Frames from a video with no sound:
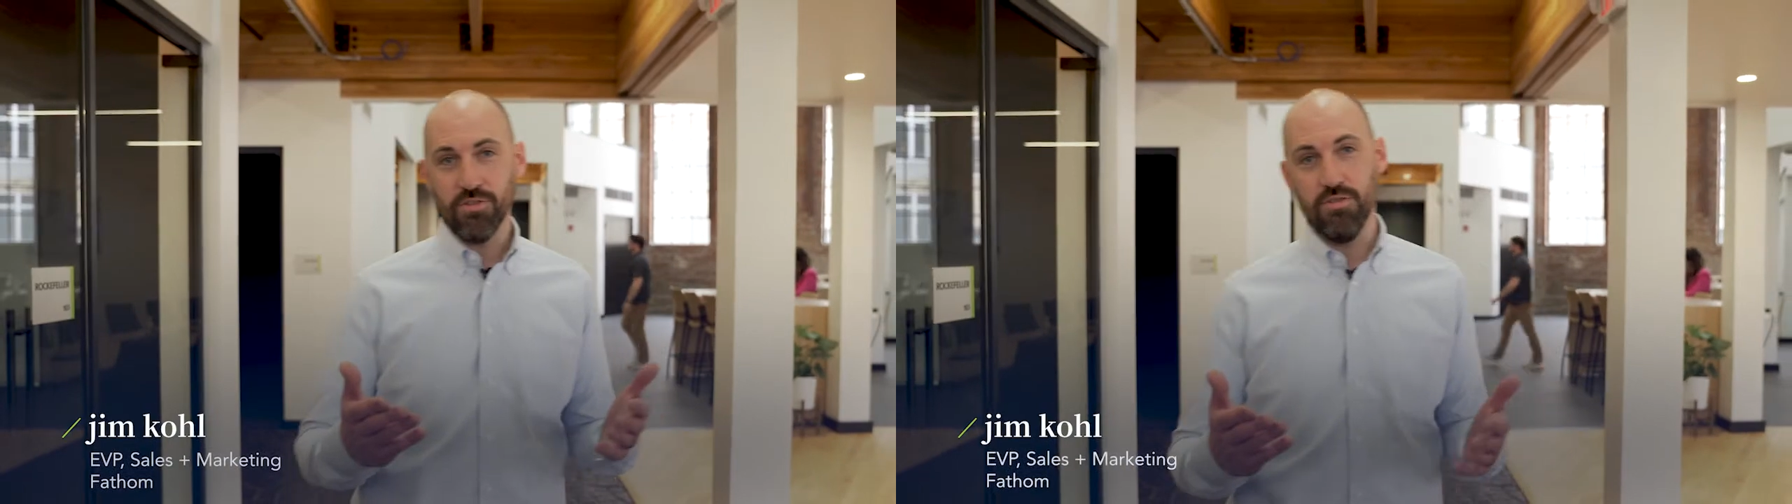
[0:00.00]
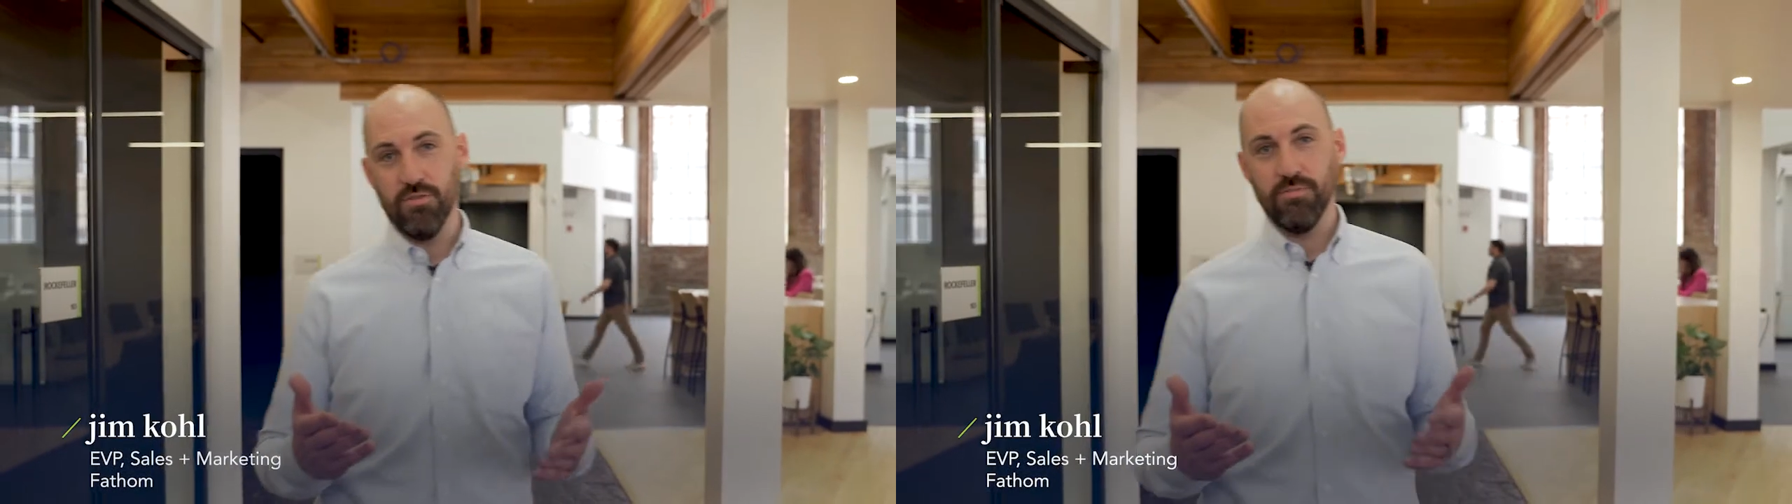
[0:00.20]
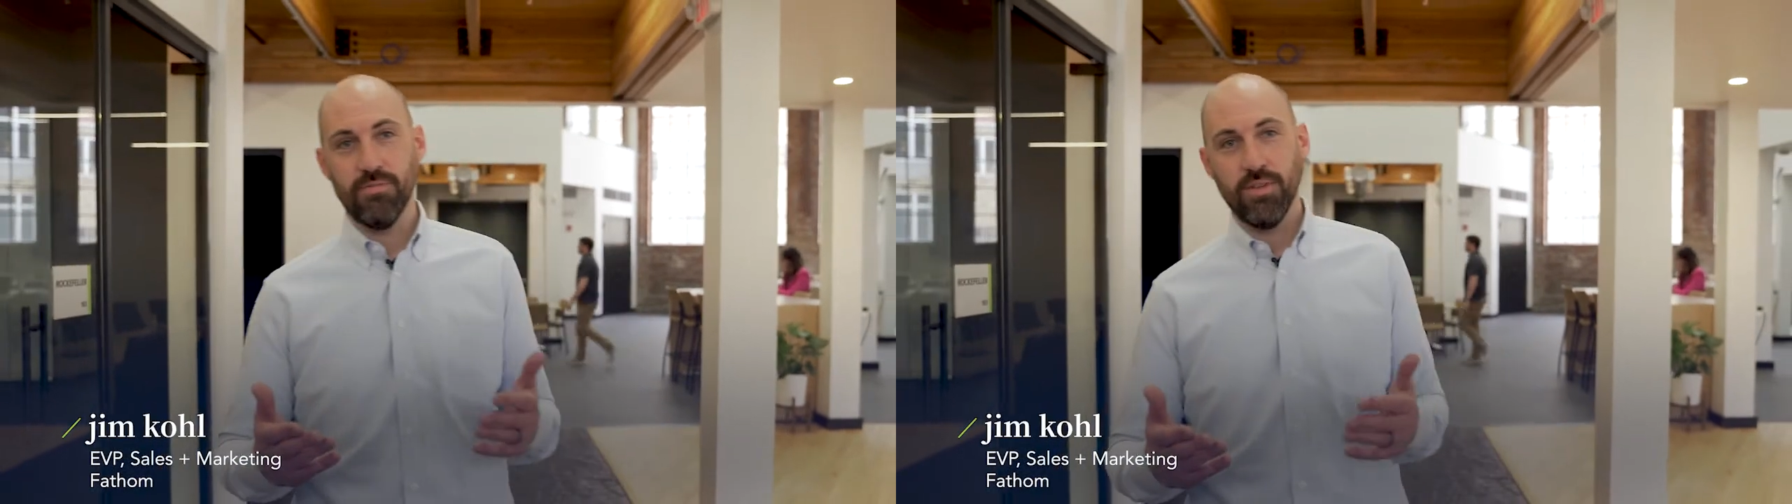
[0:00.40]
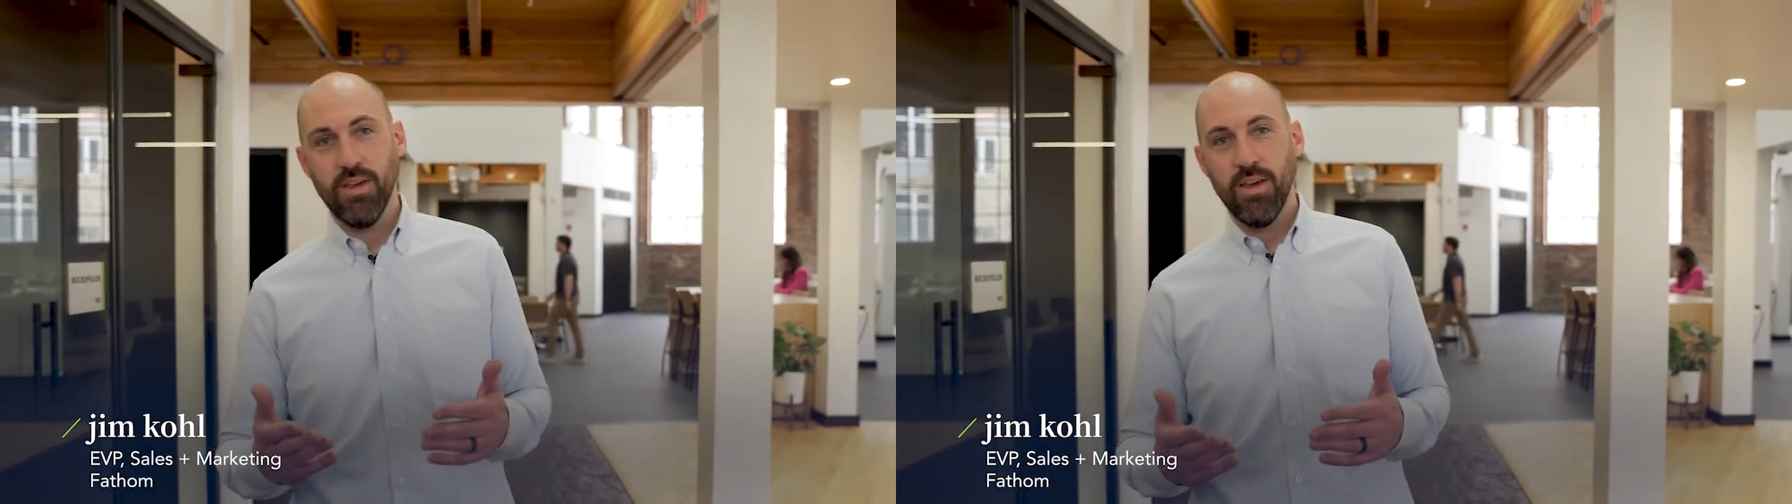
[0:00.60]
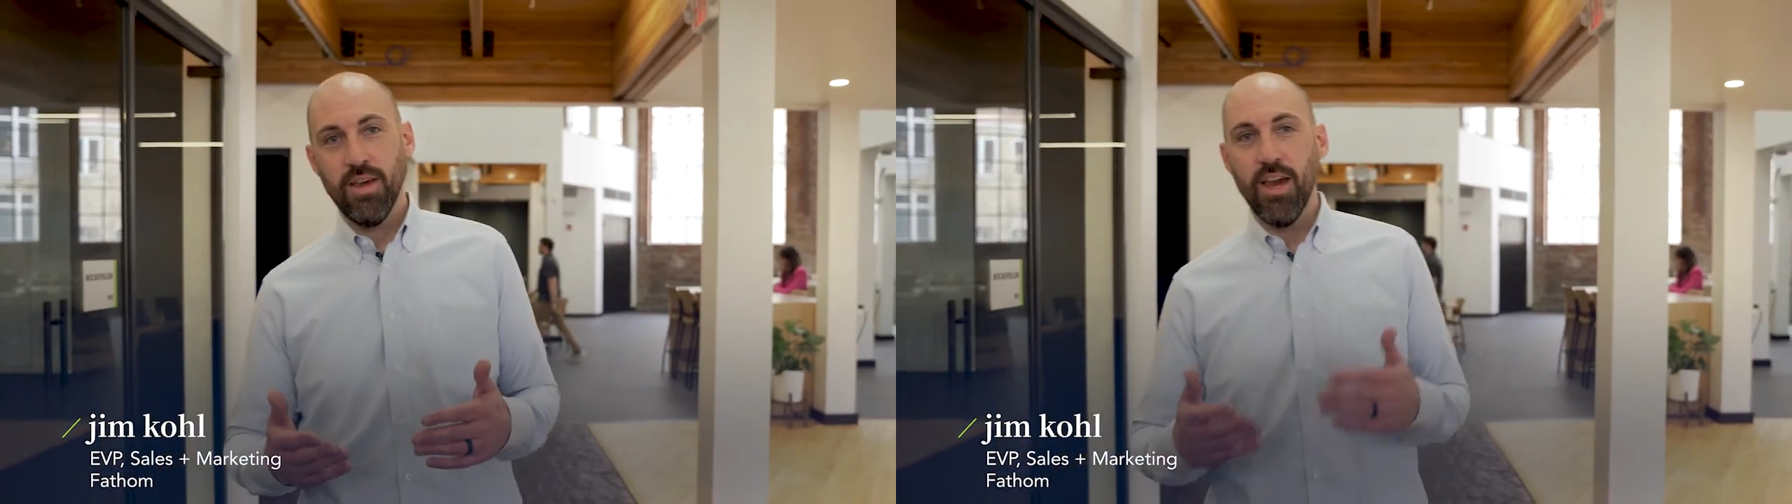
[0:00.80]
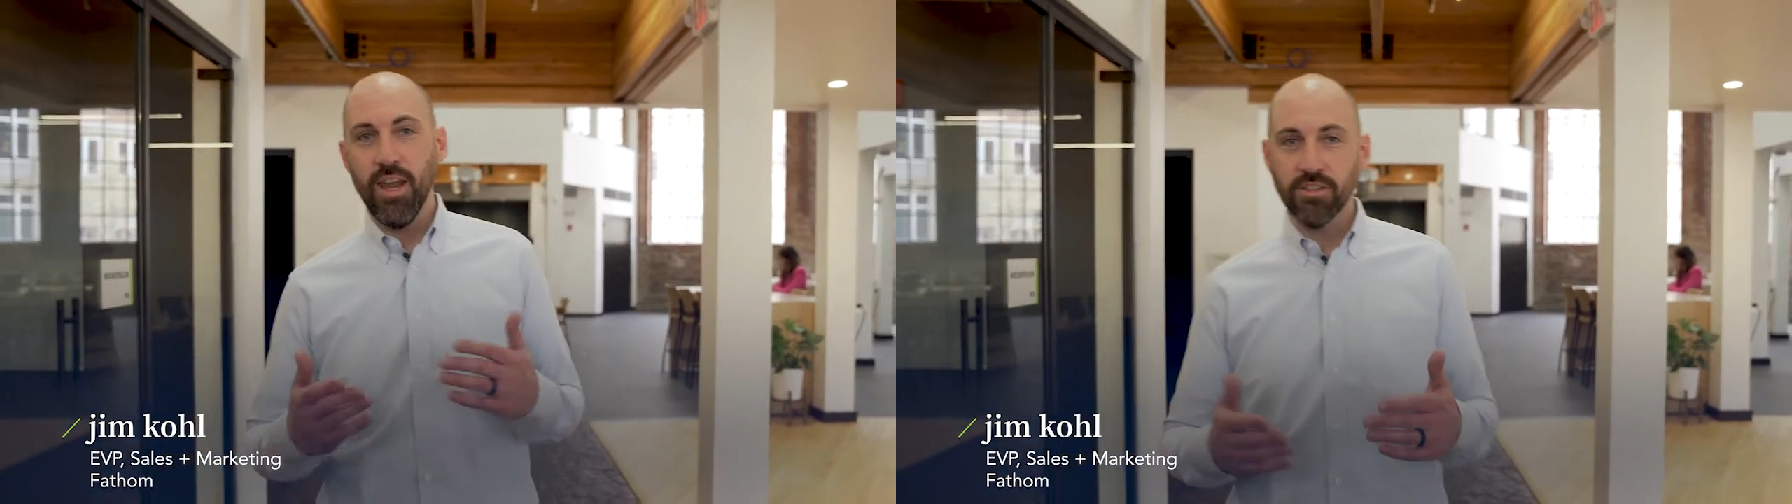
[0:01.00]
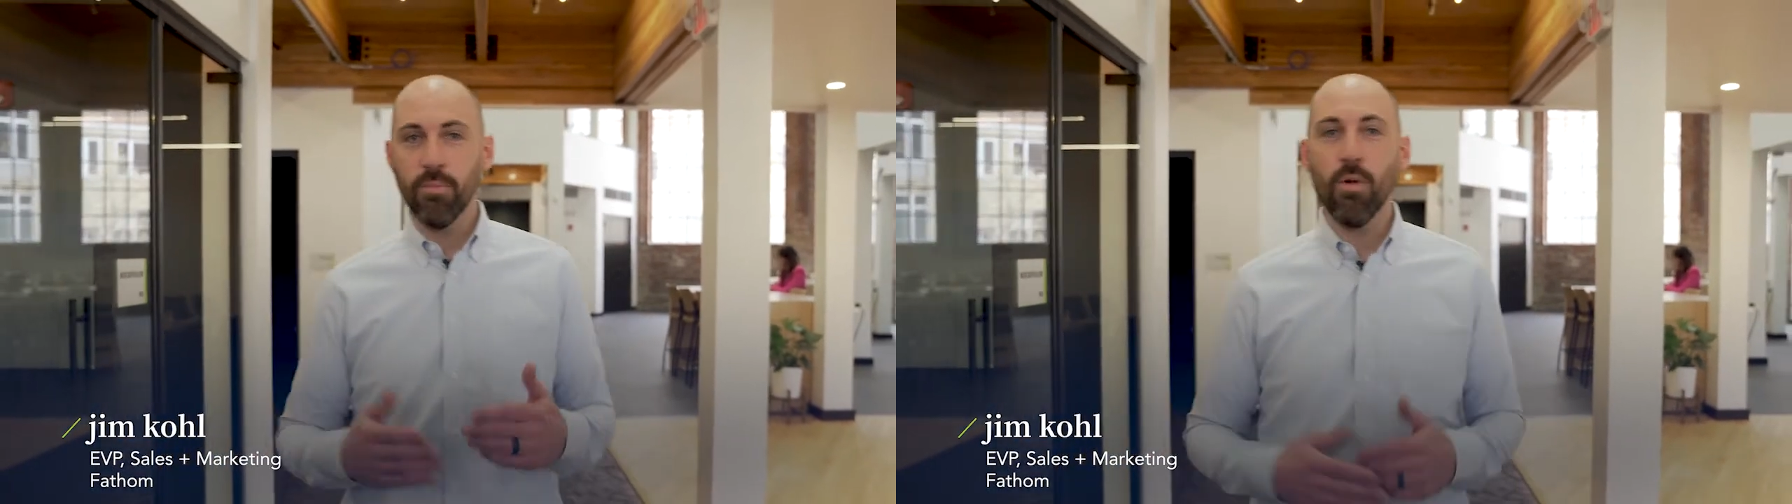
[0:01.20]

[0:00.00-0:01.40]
you. And as a